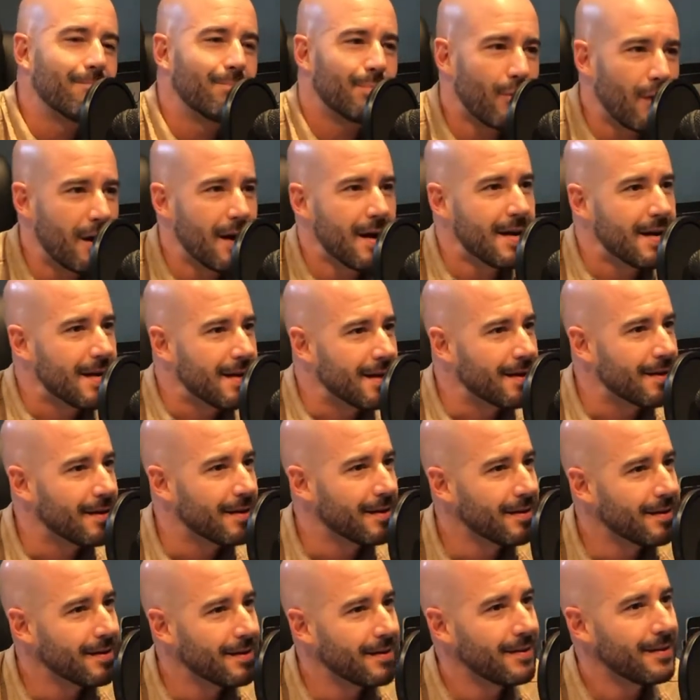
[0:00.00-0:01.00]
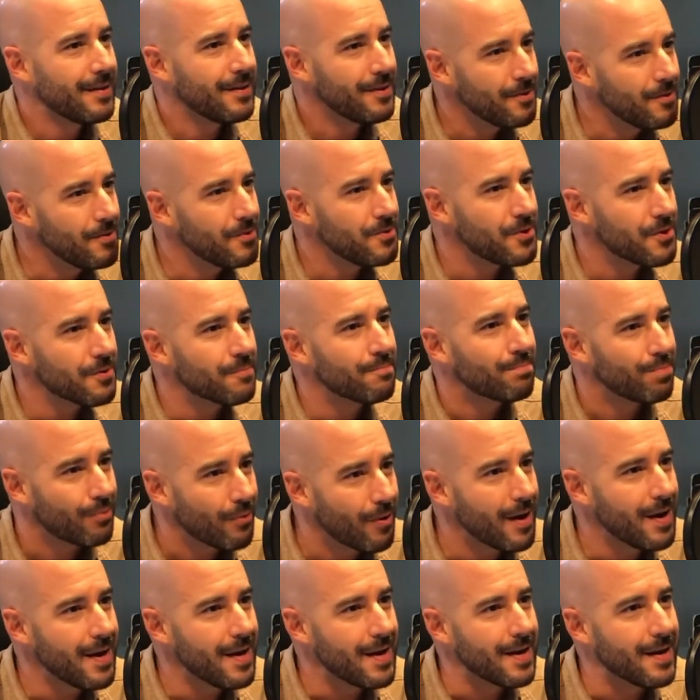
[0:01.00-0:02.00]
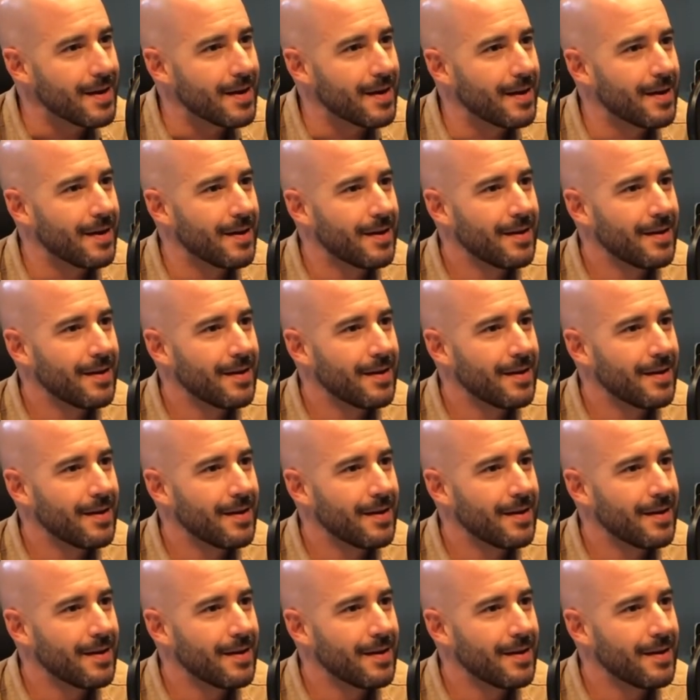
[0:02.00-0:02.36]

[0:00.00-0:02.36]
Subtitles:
brain. Use your brain.